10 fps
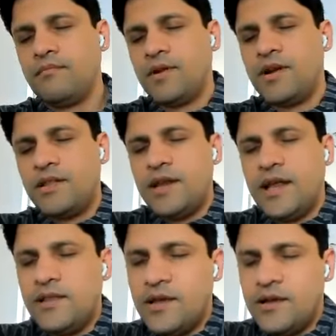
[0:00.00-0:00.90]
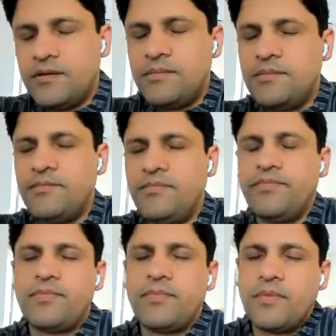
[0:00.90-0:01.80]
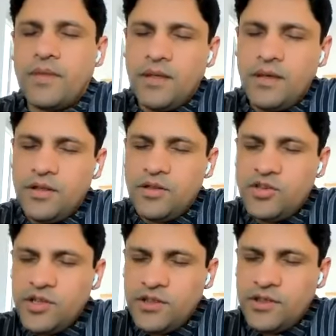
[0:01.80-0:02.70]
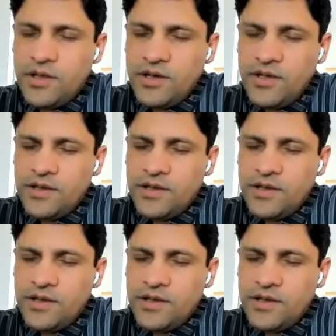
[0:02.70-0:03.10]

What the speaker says: But it doesn't end there. Chittang